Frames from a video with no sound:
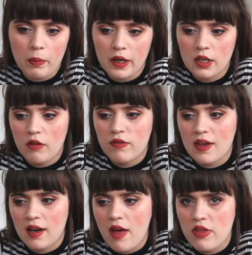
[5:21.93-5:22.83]
But you know,
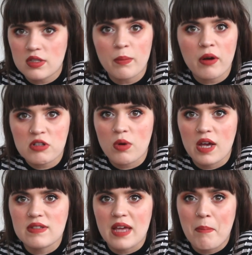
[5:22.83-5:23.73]
vegan leather is a posh way
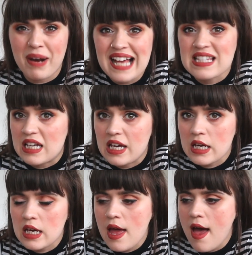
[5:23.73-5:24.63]
of saying
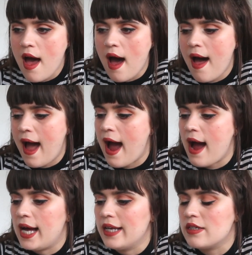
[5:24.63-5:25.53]
plastic,
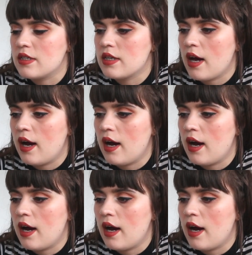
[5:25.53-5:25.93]
and